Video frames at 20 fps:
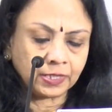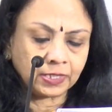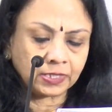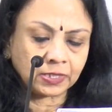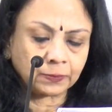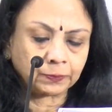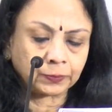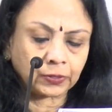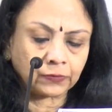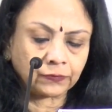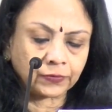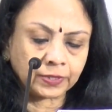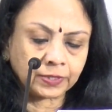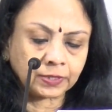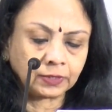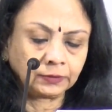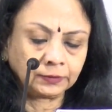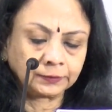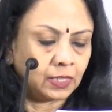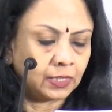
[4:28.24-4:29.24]
is a
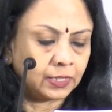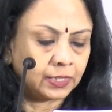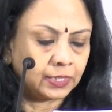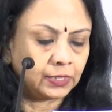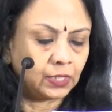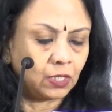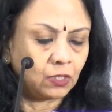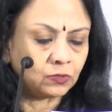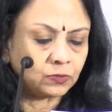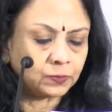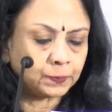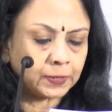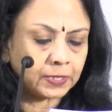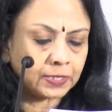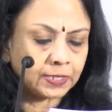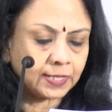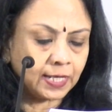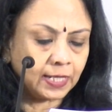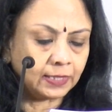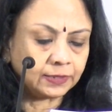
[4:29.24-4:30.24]
professor, a renowned
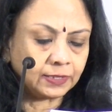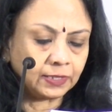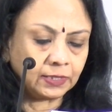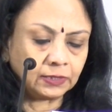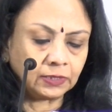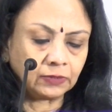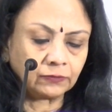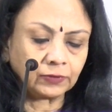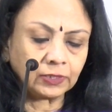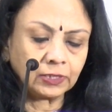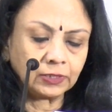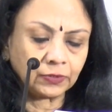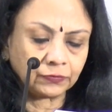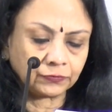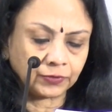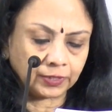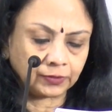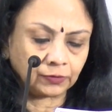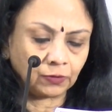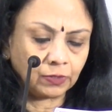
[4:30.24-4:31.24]
personality in the world of
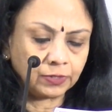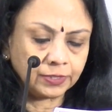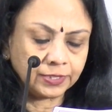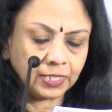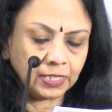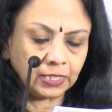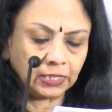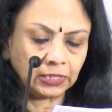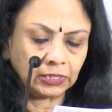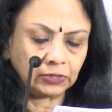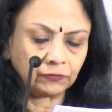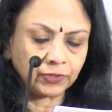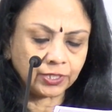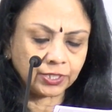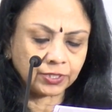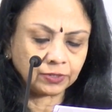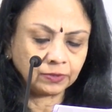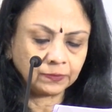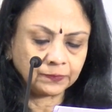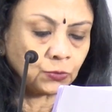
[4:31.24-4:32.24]
technology and
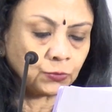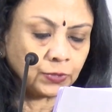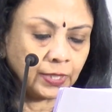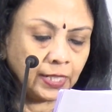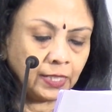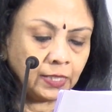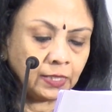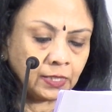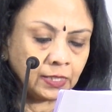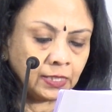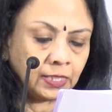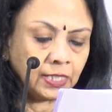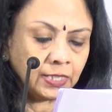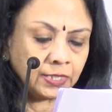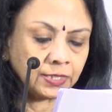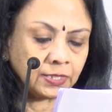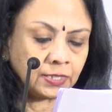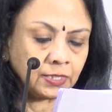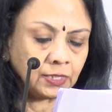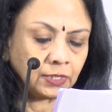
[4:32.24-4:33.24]
innovation. Today, he
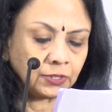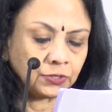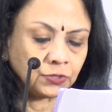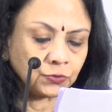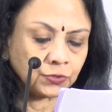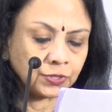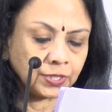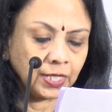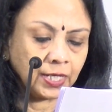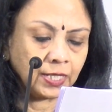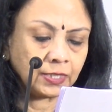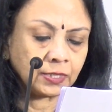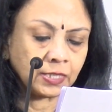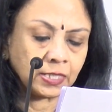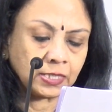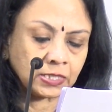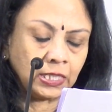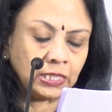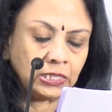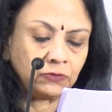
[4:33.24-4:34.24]
is here to share
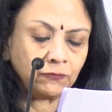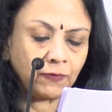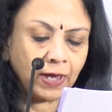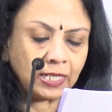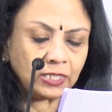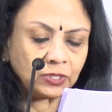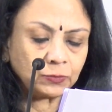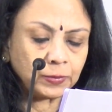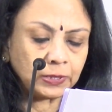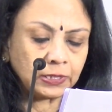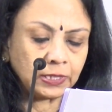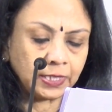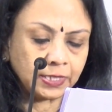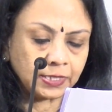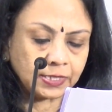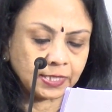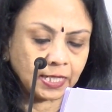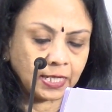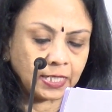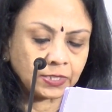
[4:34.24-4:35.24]
his invaluable
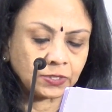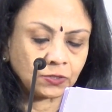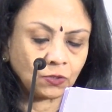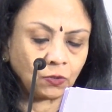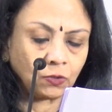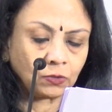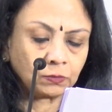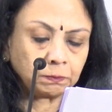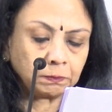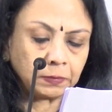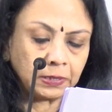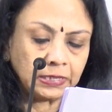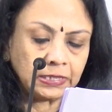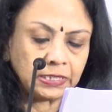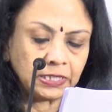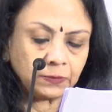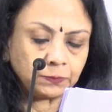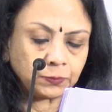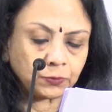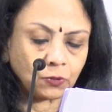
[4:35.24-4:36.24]
insights on
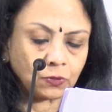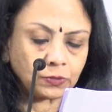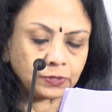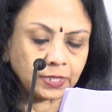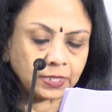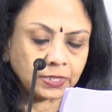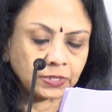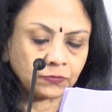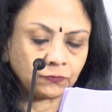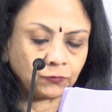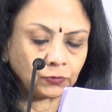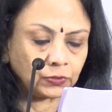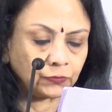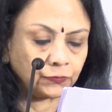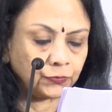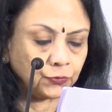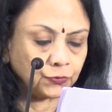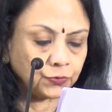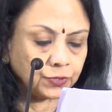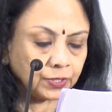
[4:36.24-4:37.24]
building products for the
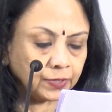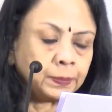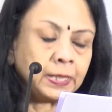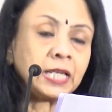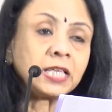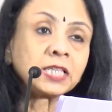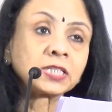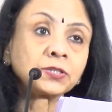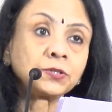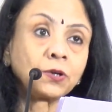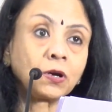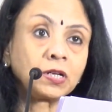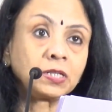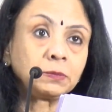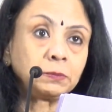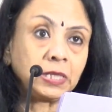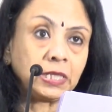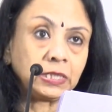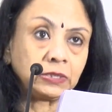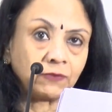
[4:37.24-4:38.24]
future. Please
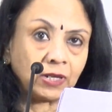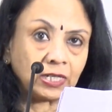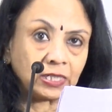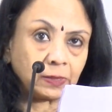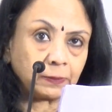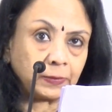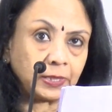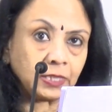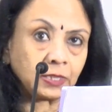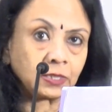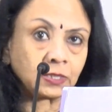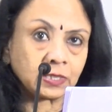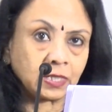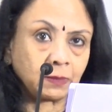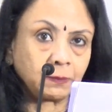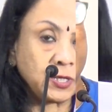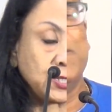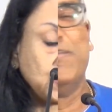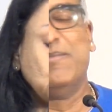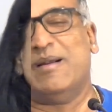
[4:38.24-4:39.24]
join me in welcoming
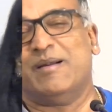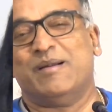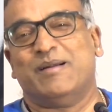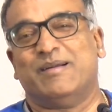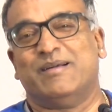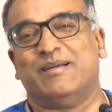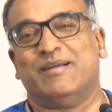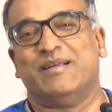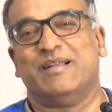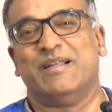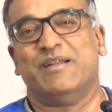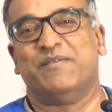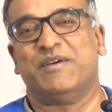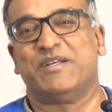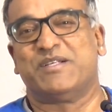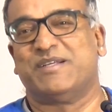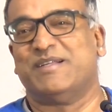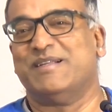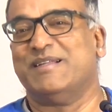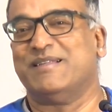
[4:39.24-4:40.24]
Ramesh Loganathan.
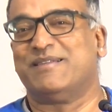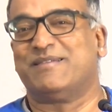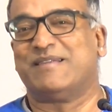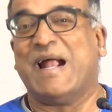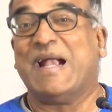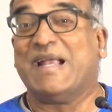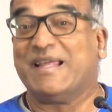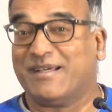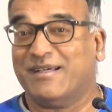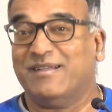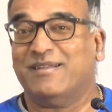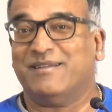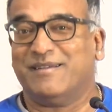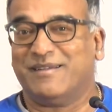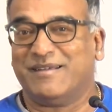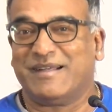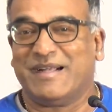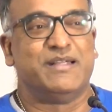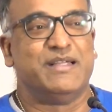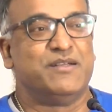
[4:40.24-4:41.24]
Innovation is
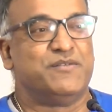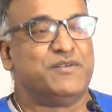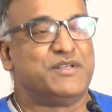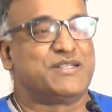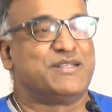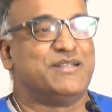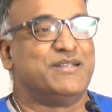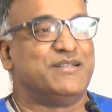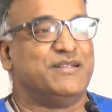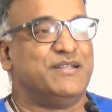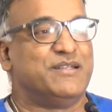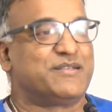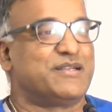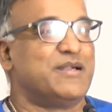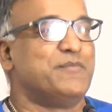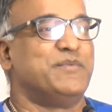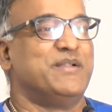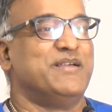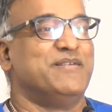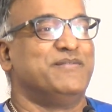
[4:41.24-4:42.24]
radical. Innovation is
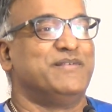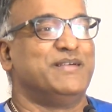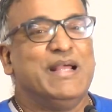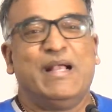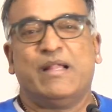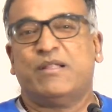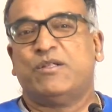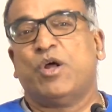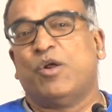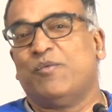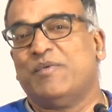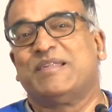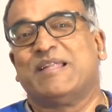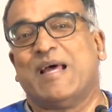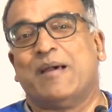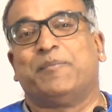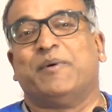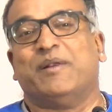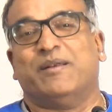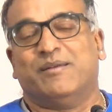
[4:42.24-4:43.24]
disruptive. It doesn't always
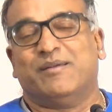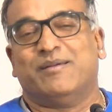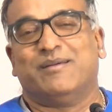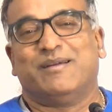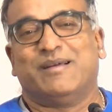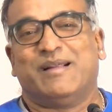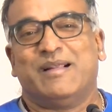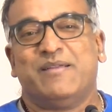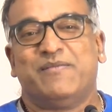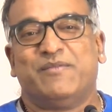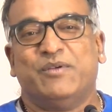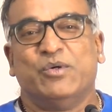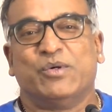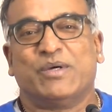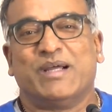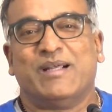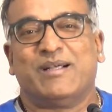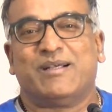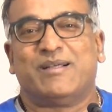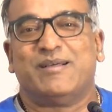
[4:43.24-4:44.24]
happen right? If you
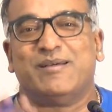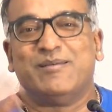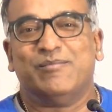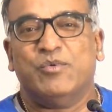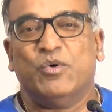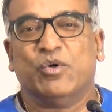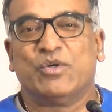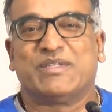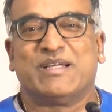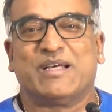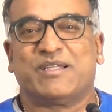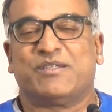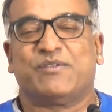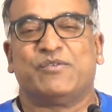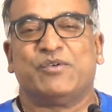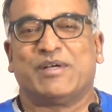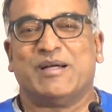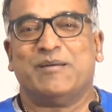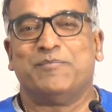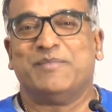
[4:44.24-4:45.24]
look at most
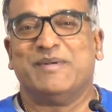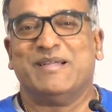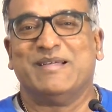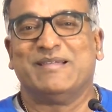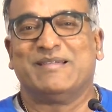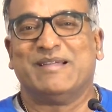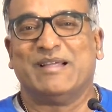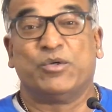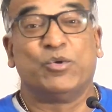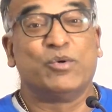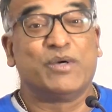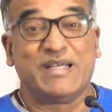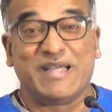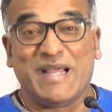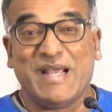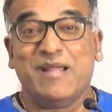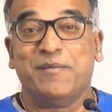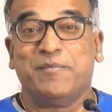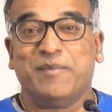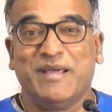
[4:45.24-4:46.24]
successful companies, like look at
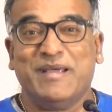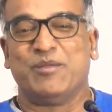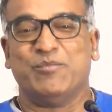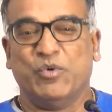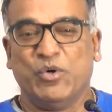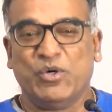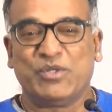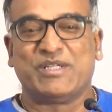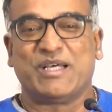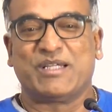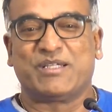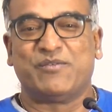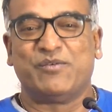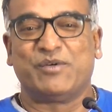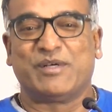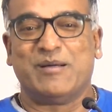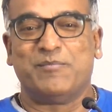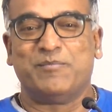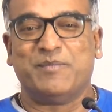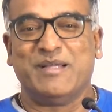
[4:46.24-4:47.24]
ADP, most
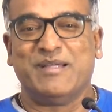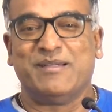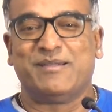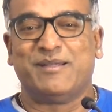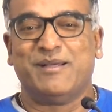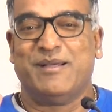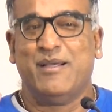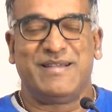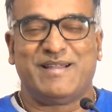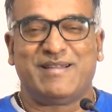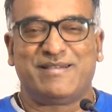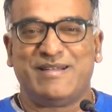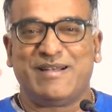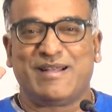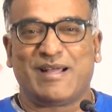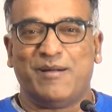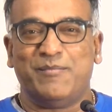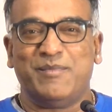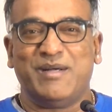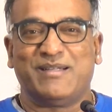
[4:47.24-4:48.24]
successful companies
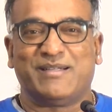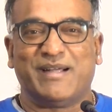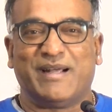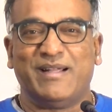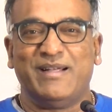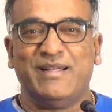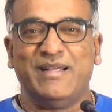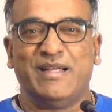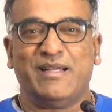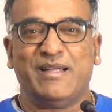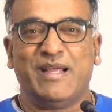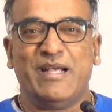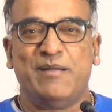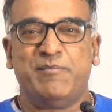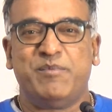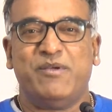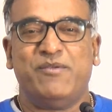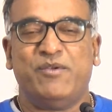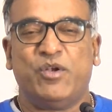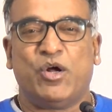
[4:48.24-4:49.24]
doesn't come and suddenly
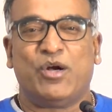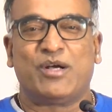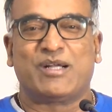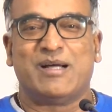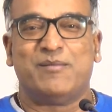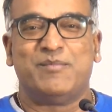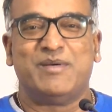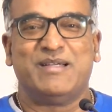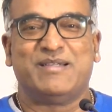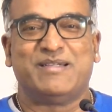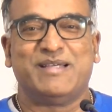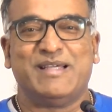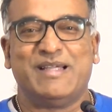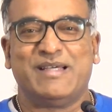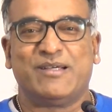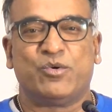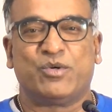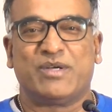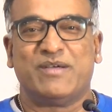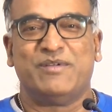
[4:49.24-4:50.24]
ADP will not come and say
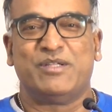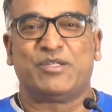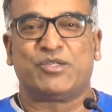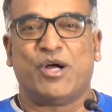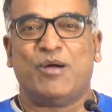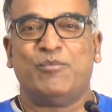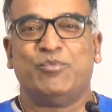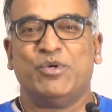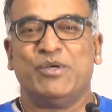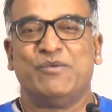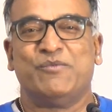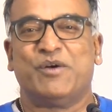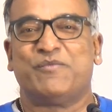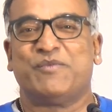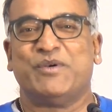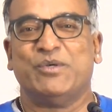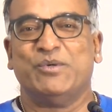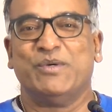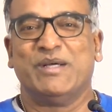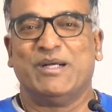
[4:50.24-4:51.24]
like, okay, we'll stop doing what
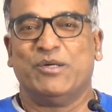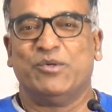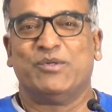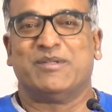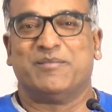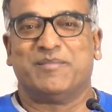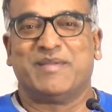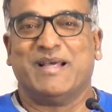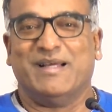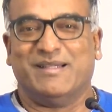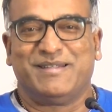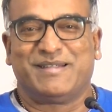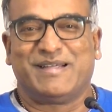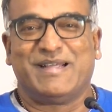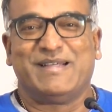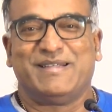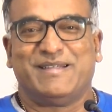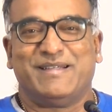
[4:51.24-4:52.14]
we're doing and do something else, right?